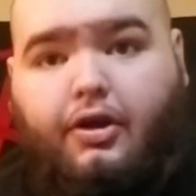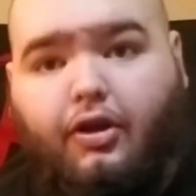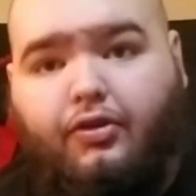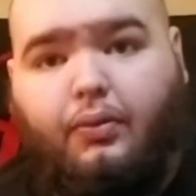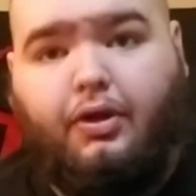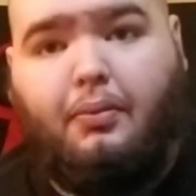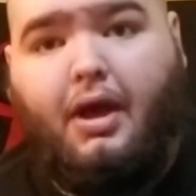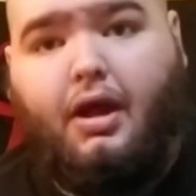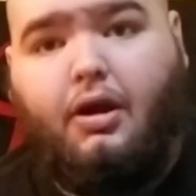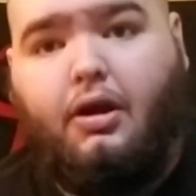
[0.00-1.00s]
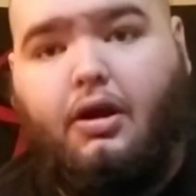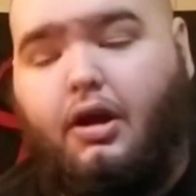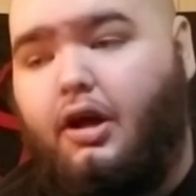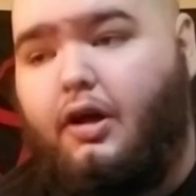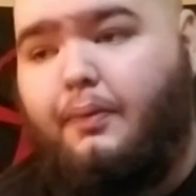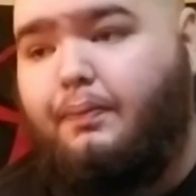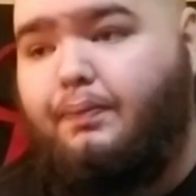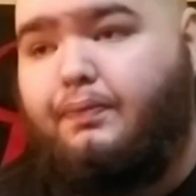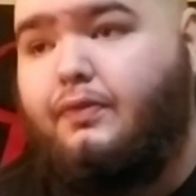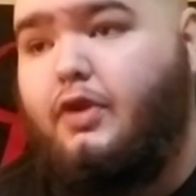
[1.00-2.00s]
Doesn't really matter.
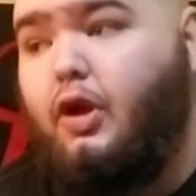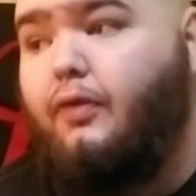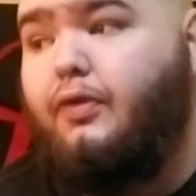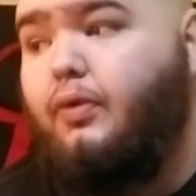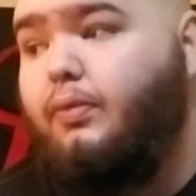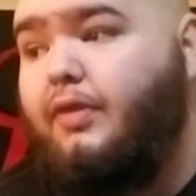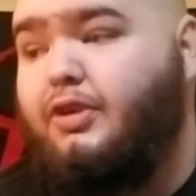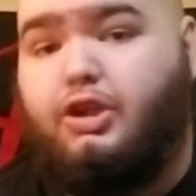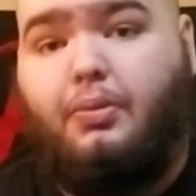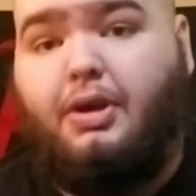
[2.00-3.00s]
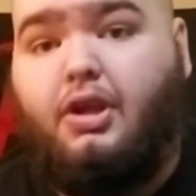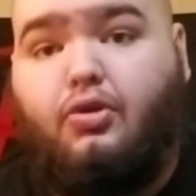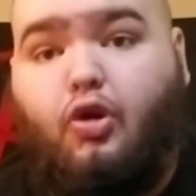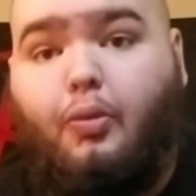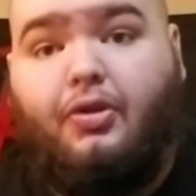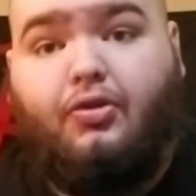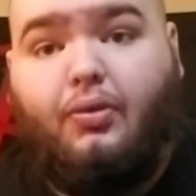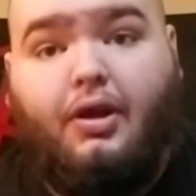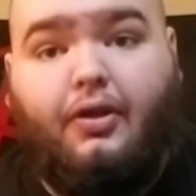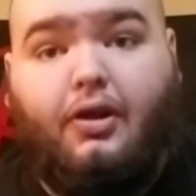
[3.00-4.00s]
You know, if you live in Germany and Thoman's
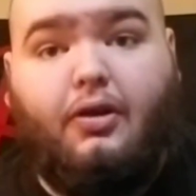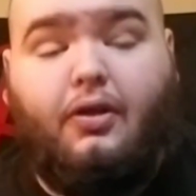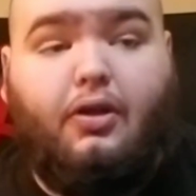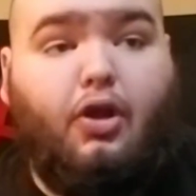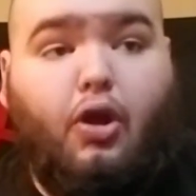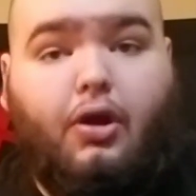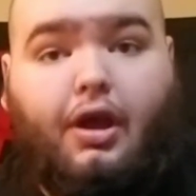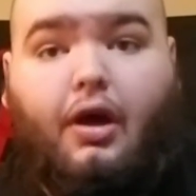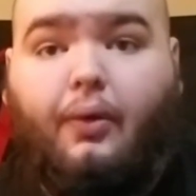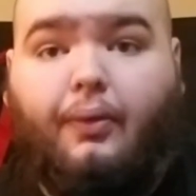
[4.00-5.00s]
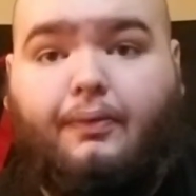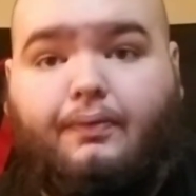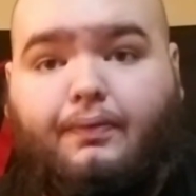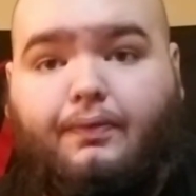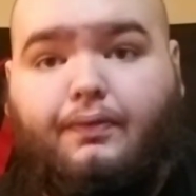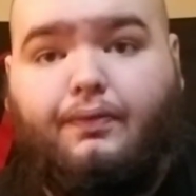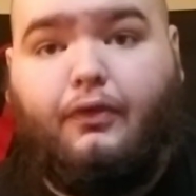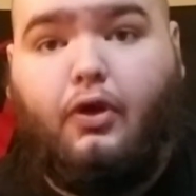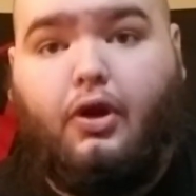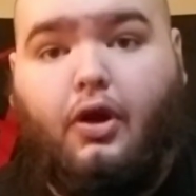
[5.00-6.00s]
around there, then there you go.
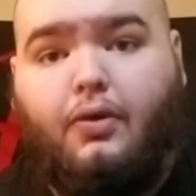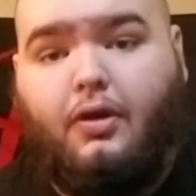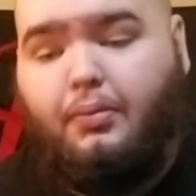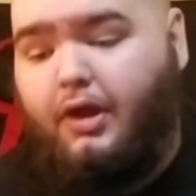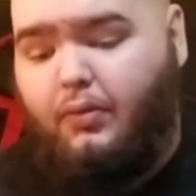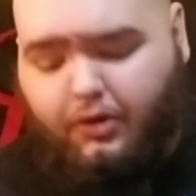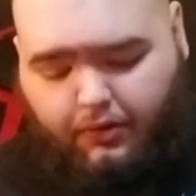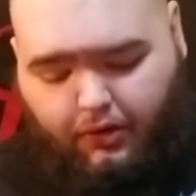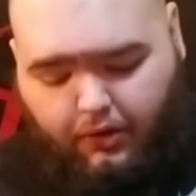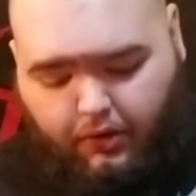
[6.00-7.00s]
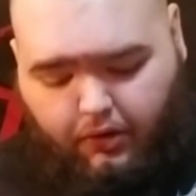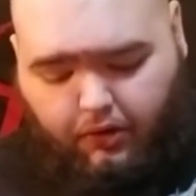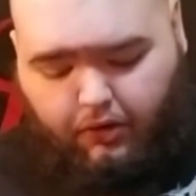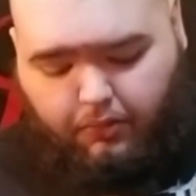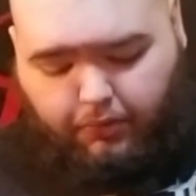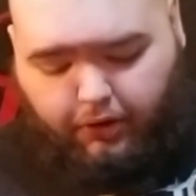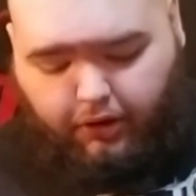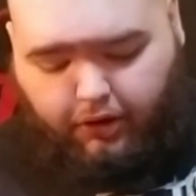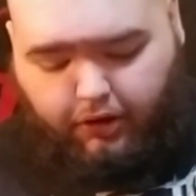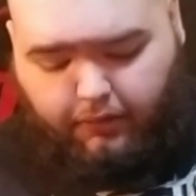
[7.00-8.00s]
There you go, you can play one.
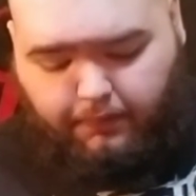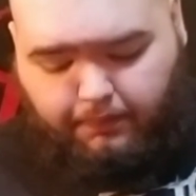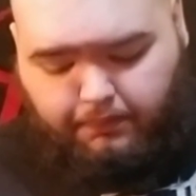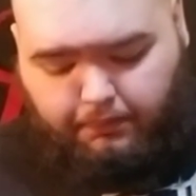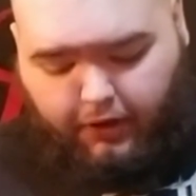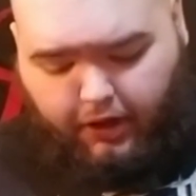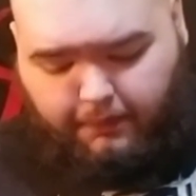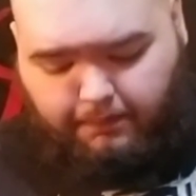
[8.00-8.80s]
But, yeah.